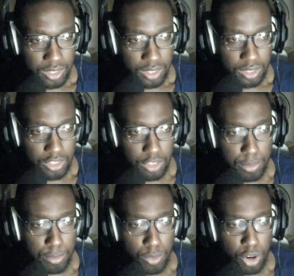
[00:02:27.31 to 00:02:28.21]
Some of
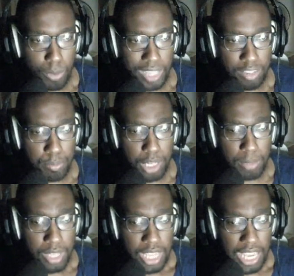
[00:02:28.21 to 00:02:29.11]
them were already at the bottom,
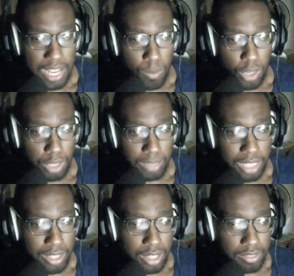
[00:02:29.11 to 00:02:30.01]
and one of them
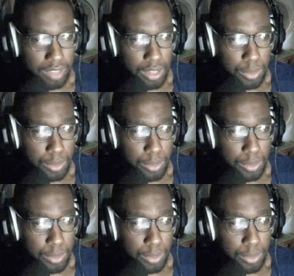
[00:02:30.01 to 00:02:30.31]
got knocked out.